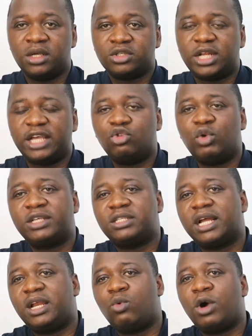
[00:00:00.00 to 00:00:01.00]
so that you know
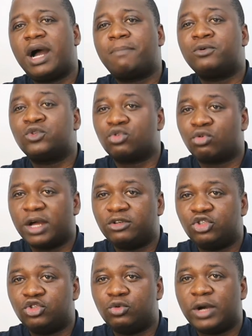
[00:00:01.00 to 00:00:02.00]
exactly what happens
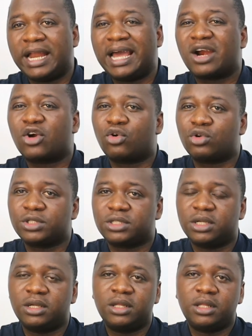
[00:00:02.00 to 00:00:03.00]
around you and
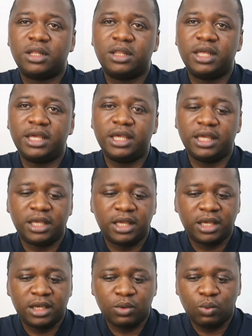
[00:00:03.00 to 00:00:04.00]
across the
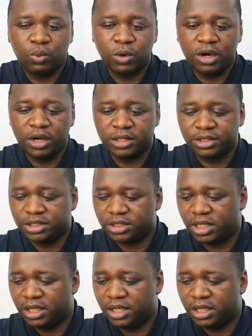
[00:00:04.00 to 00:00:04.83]
world.